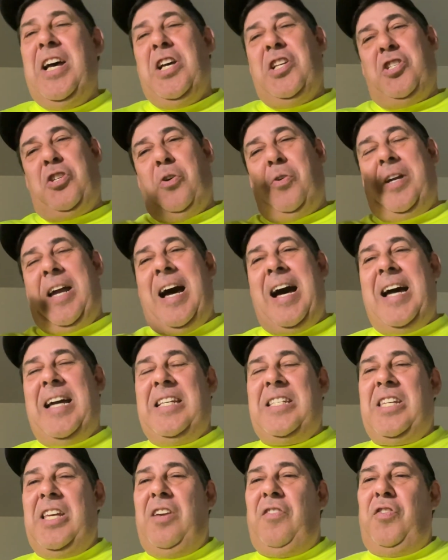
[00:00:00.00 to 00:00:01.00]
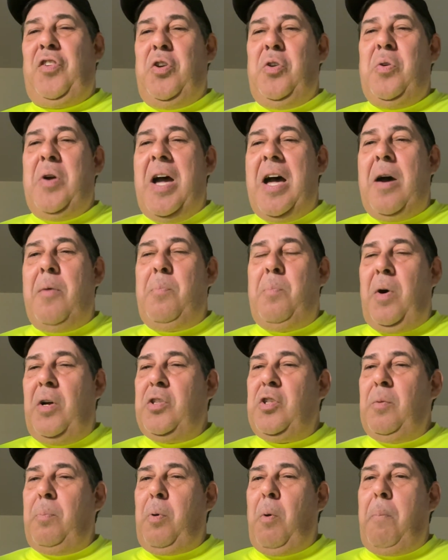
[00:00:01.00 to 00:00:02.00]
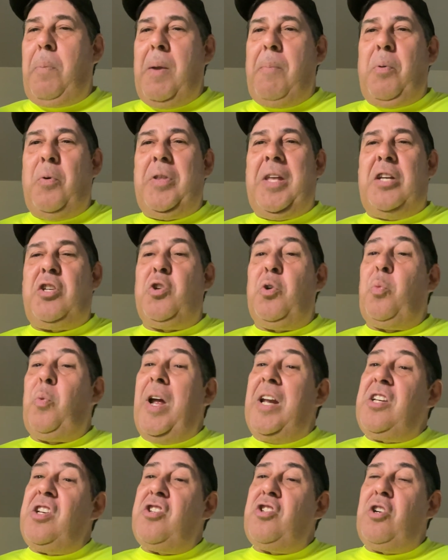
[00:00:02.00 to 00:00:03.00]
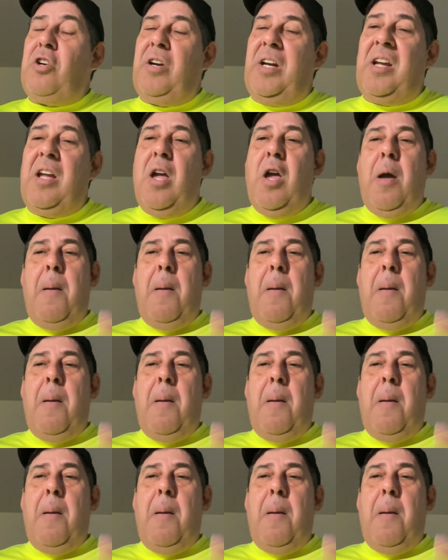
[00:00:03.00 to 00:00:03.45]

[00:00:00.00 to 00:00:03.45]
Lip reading: So guys, if you have multiple people that you're registering,